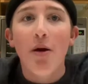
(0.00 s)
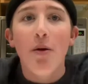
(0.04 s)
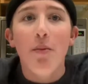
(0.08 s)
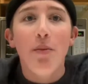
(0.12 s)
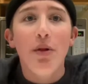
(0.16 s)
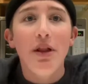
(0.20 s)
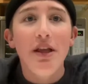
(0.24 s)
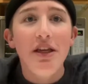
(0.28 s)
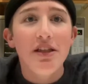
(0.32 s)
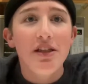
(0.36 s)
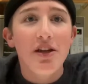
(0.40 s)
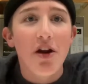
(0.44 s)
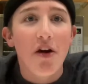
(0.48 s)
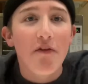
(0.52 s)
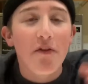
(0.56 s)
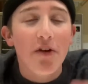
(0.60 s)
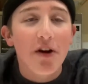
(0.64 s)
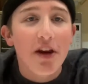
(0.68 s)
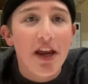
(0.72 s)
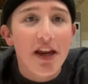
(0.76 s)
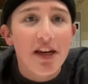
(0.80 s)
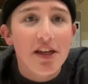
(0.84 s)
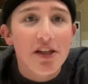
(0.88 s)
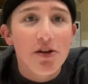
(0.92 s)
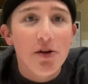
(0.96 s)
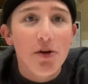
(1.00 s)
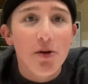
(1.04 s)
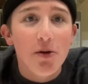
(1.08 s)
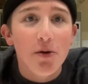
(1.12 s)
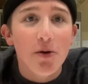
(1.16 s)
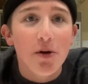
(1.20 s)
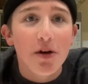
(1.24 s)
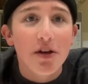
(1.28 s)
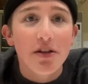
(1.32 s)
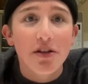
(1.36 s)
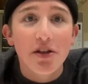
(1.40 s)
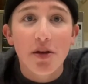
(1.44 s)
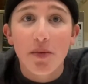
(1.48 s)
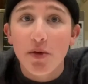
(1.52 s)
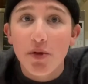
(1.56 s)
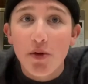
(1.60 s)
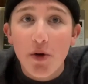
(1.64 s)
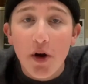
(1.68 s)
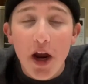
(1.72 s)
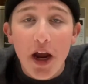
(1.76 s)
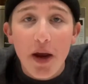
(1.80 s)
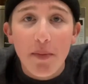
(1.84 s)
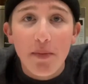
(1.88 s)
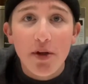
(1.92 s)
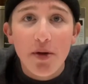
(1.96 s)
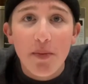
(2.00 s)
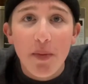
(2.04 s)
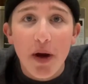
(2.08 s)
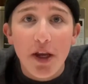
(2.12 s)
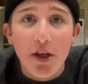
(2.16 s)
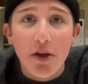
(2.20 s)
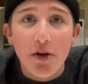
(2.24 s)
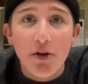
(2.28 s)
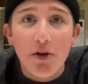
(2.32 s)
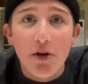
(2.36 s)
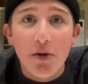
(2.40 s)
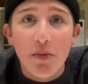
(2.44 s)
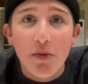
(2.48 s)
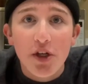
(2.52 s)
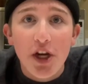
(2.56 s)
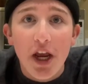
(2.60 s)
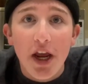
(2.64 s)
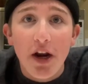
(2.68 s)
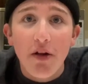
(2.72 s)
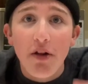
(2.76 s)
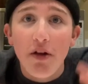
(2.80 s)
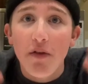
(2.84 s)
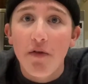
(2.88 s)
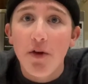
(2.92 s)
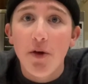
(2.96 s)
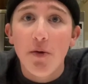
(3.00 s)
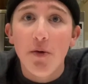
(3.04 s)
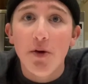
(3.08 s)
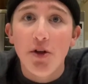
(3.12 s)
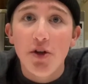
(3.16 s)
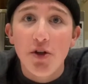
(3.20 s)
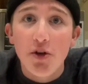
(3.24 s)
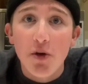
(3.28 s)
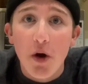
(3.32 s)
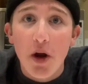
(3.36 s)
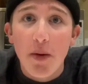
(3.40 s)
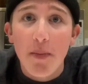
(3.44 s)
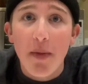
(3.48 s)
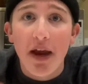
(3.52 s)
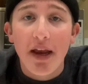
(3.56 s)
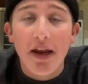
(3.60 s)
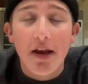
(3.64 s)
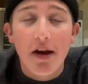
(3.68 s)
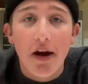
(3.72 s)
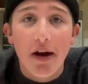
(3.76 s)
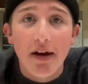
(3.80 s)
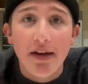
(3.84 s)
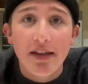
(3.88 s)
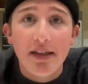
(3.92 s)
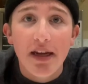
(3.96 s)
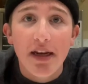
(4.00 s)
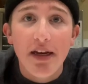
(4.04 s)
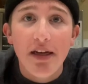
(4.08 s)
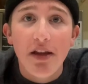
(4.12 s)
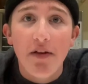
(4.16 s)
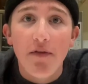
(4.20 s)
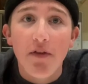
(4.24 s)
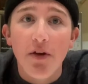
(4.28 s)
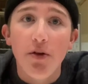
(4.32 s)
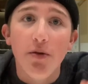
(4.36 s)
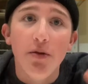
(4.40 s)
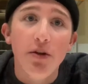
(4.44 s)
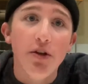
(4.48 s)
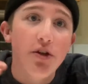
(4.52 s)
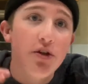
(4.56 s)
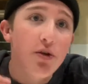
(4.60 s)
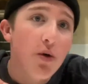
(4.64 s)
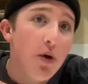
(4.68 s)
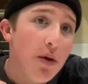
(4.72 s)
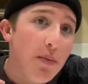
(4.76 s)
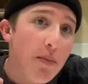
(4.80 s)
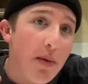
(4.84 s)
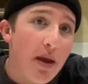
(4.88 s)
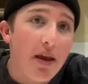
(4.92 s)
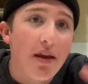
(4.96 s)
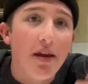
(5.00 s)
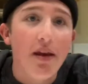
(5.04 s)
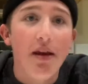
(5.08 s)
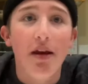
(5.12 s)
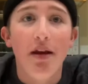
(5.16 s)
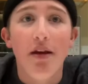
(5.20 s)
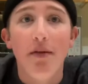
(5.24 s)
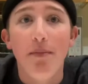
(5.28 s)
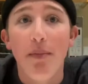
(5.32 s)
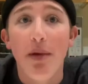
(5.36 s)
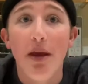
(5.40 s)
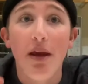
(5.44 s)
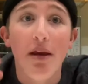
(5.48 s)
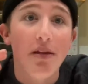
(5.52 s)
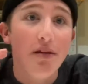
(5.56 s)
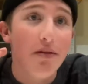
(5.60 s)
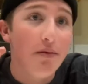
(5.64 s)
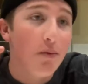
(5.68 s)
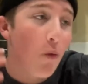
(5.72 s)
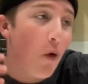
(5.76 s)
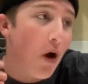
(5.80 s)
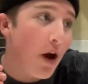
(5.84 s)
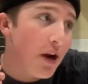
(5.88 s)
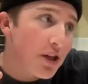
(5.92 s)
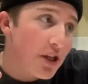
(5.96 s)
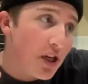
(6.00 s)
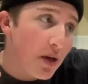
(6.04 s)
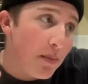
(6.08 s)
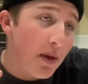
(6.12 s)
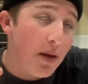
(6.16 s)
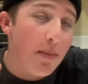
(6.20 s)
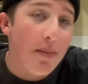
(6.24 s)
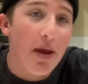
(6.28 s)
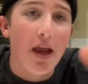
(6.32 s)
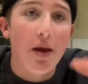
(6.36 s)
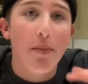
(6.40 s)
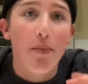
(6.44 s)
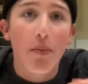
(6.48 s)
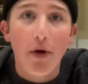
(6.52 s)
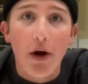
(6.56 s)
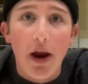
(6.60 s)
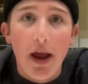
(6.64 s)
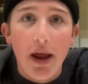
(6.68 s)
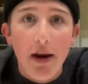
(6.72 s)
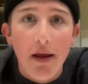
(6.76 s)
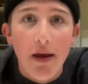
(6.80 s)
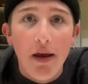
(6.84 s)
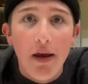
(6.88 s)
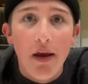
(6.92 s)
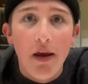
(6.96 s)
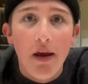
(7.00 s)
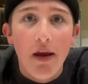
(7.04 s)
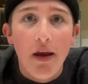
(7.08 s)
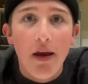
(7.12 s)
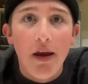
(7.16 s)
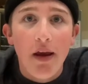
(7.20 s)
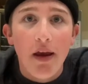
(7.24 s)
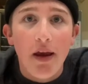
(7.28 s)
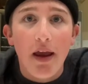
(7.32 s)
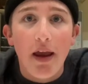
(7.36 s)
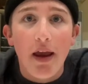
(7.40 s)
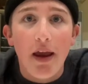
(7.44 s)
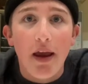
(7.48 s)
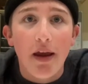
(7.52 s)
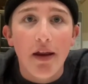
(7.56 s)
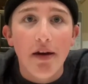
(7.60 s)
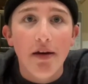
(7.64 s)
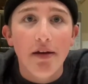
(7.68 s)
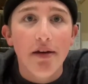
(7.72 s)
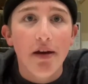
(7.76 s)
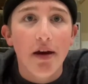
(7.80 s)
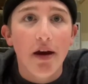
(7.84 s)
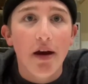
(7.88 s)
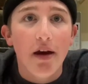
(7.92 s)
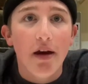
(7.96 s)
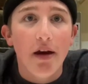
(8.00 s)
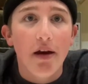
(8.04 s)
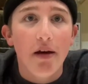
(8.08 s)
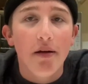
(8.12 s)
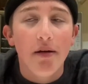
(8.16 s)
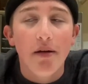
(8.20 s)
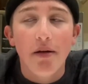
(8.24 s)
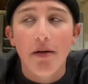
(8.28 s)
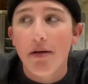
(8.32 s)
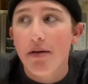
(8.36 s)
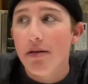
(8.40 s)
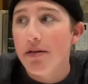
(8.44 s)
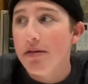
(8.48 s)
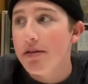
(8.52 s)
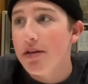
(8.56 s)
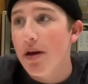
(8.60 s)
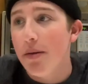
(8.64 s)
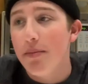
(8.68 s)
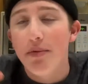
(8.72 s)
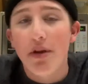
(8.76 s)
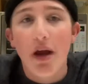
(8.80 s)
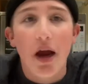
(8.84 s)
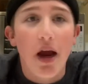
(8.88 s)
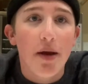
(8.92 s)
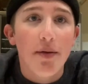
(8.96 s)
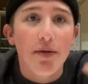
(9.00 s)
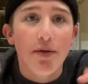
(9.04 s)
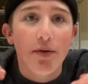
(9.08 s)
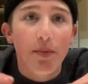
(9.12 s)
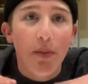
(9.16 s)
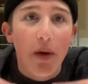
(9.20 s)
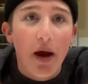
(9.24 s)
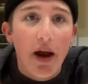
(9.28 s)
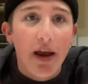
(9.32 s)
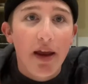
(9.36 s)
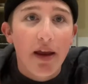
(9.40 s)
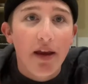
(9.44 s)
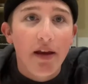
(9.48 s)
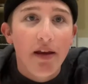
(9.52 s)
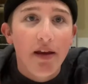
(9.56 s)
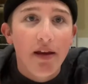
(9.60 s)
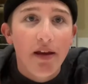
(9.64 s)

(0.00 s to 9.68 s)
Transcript: Please don't forget to subscribe to my YouTube channel if you enjoy my content, if you enjoy watching me make bread, and sometimes my